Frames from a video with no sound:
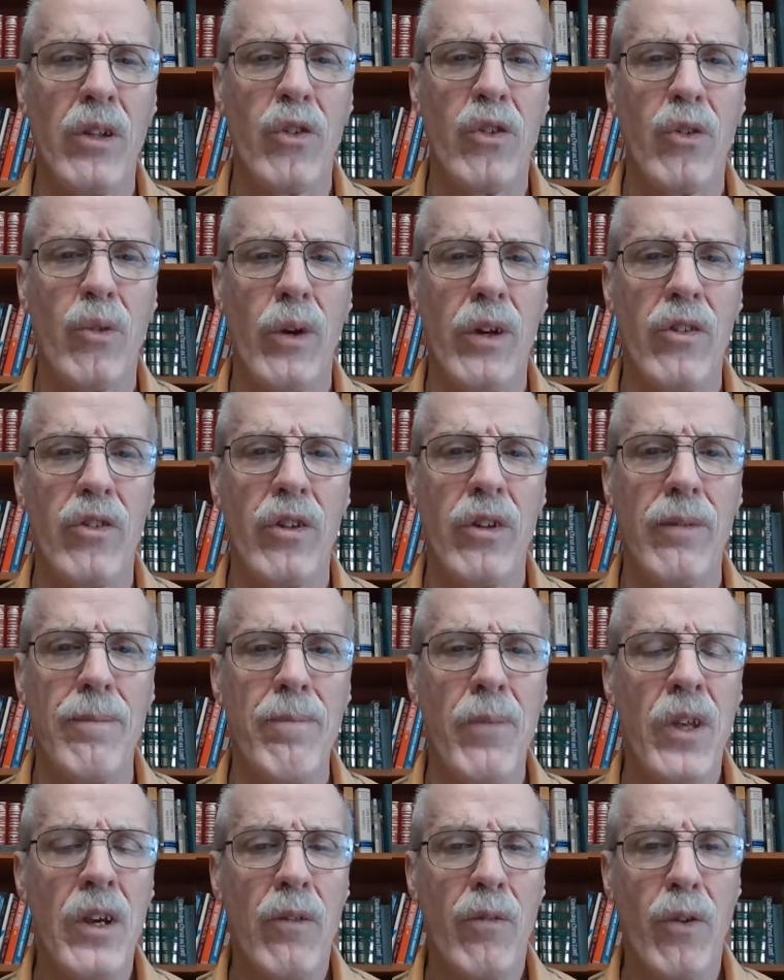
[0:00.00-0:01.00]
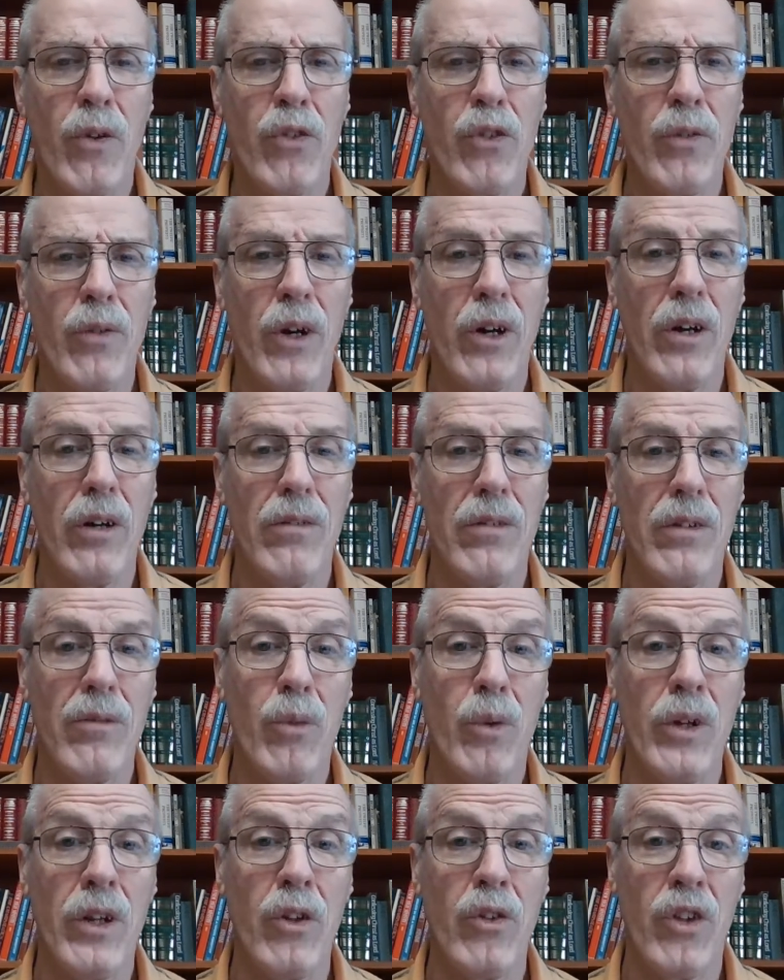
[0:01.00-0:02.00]
this question. First of all,
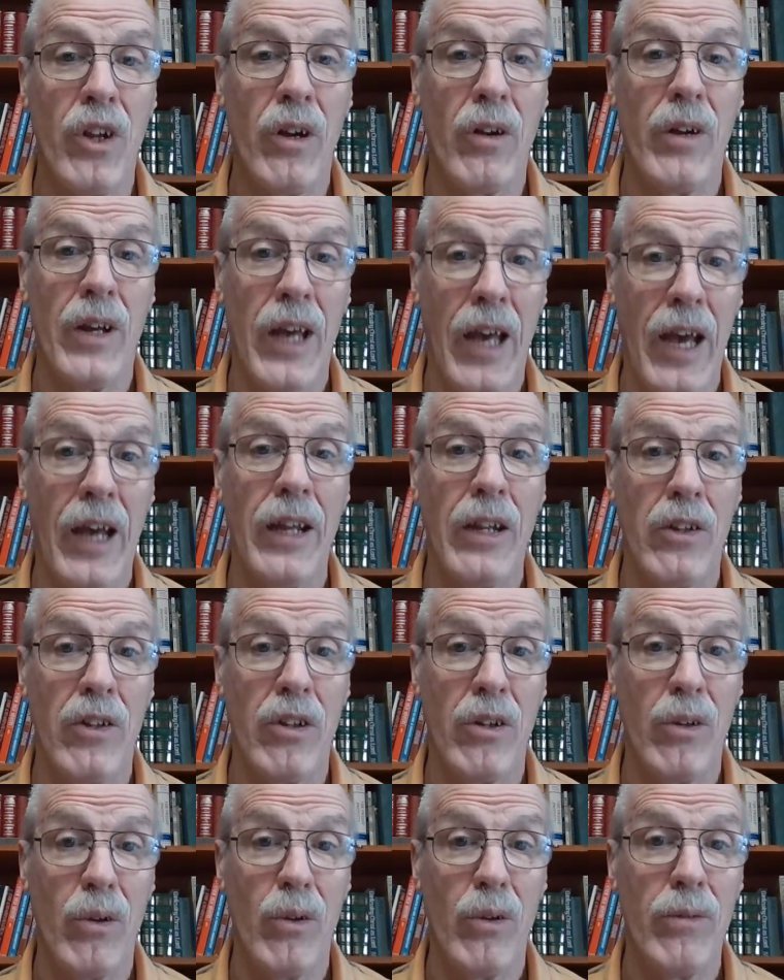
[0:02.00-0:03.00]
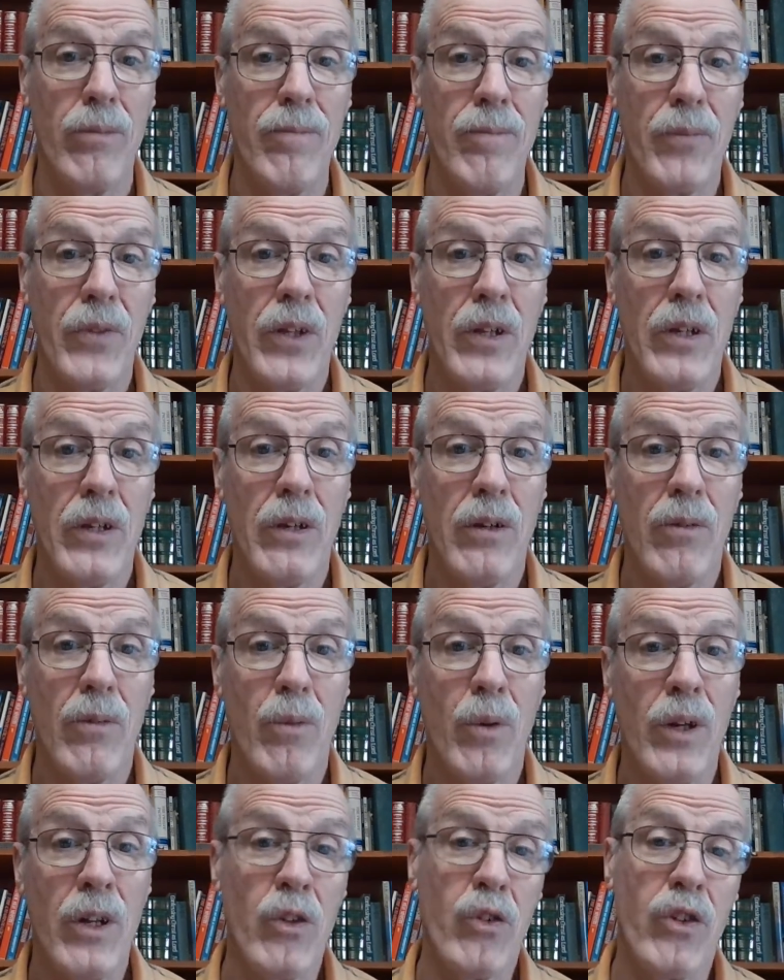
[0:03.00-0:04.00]
what is our attitude?
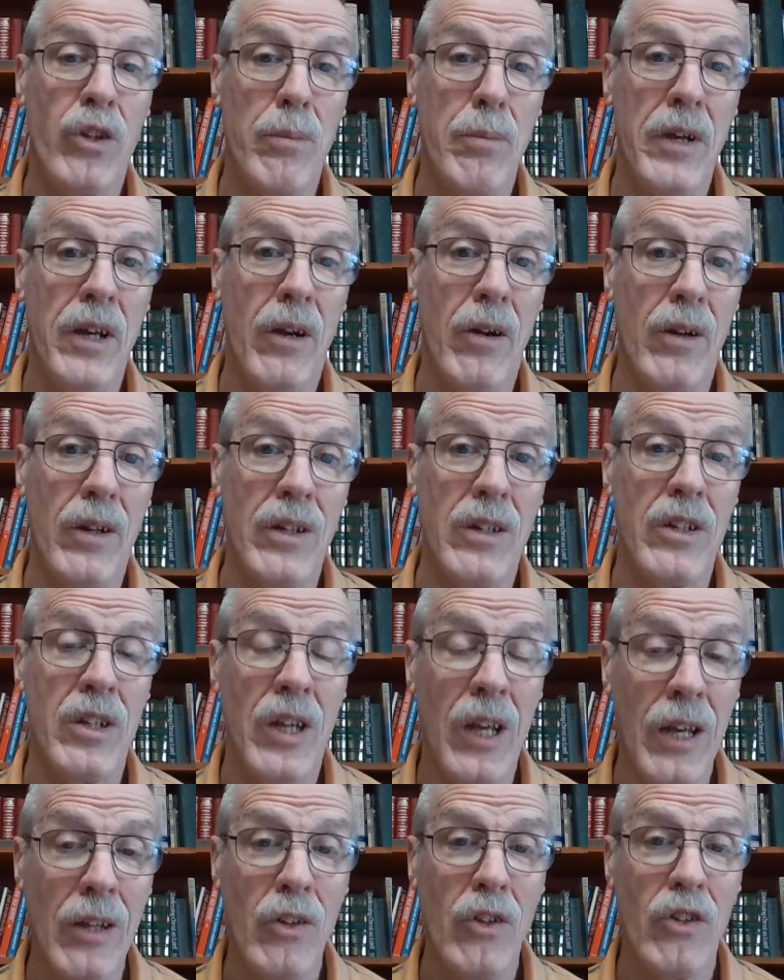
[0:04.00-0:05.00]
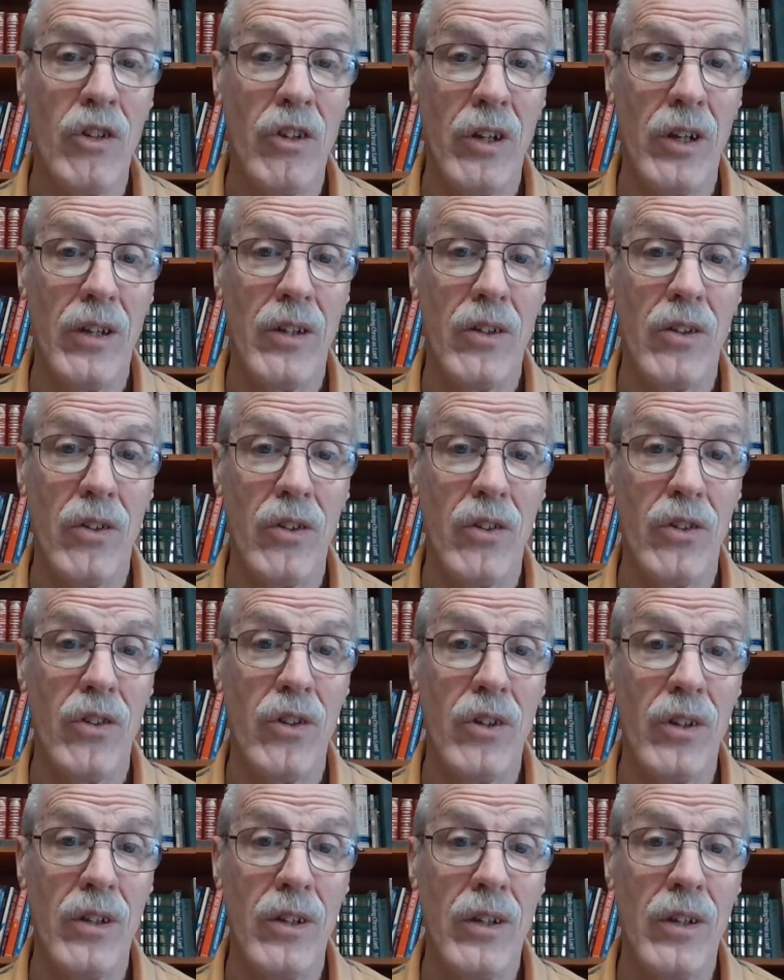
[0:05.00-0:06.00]
What is to be our
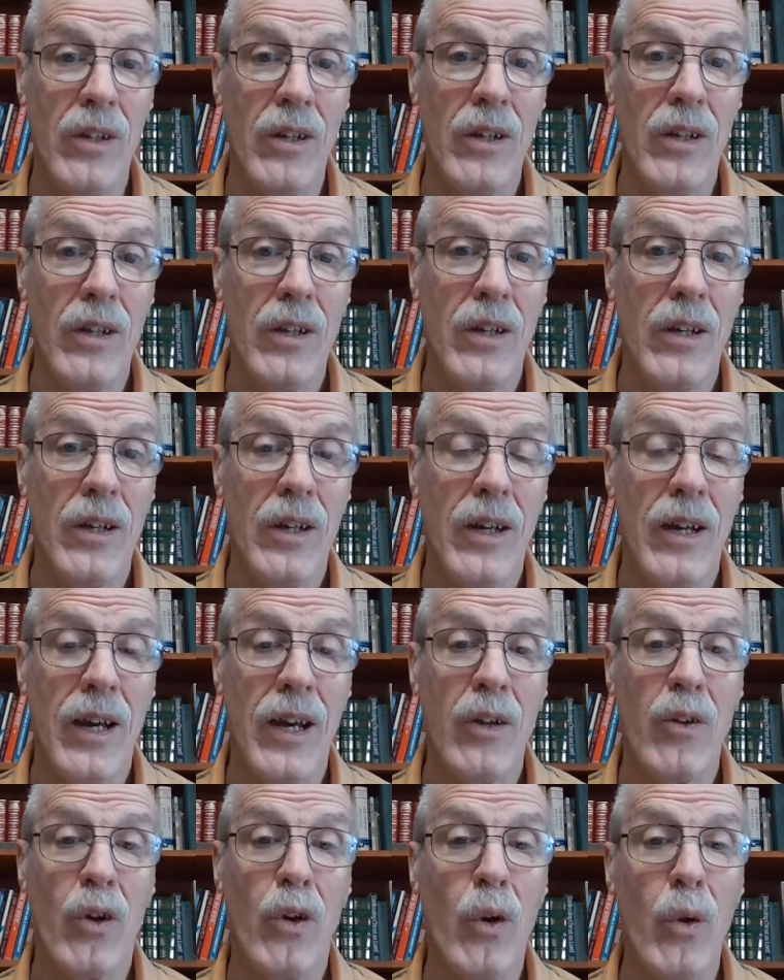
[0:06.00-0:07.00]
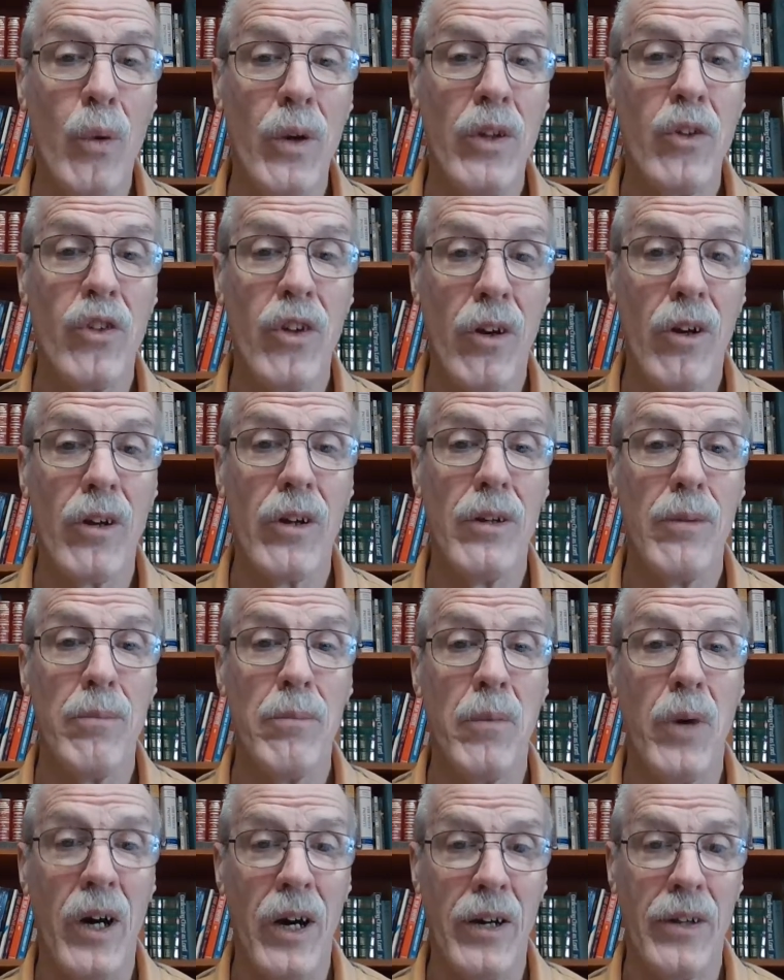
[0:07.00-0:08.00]
intentions? And who is our
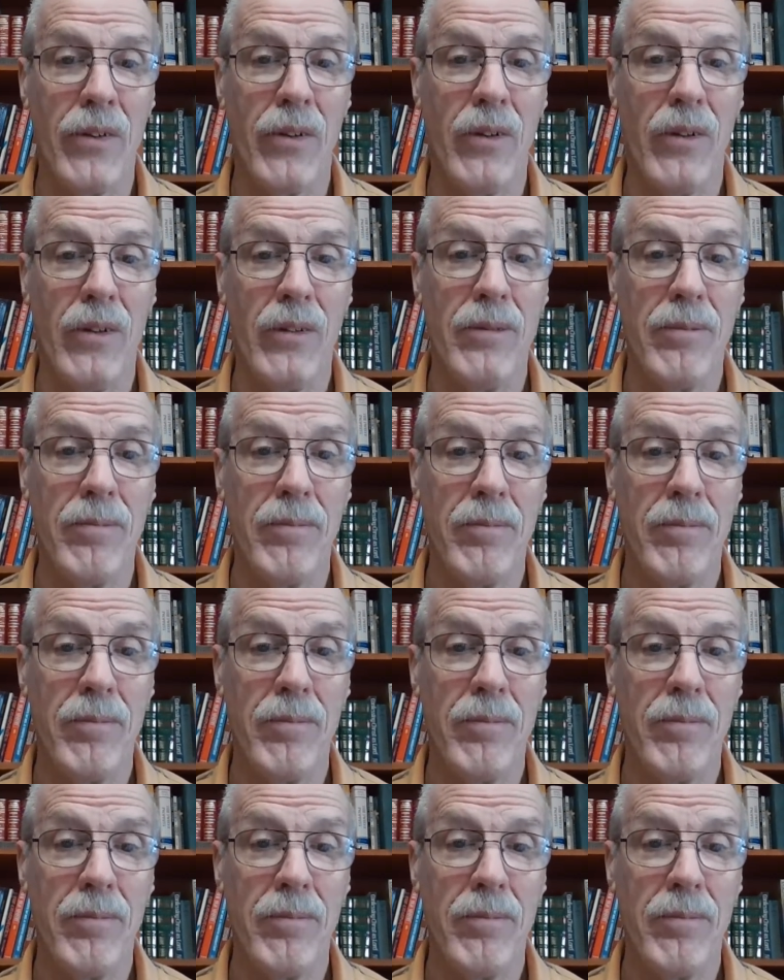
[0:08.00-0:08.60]
model?